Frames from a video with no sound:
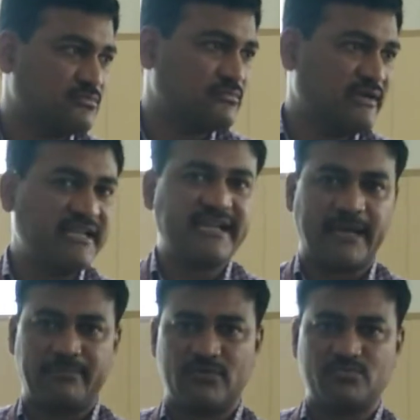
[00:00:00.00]

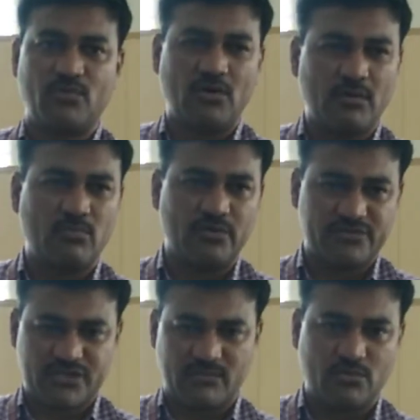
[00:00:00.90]
Kneecap. A small bone which can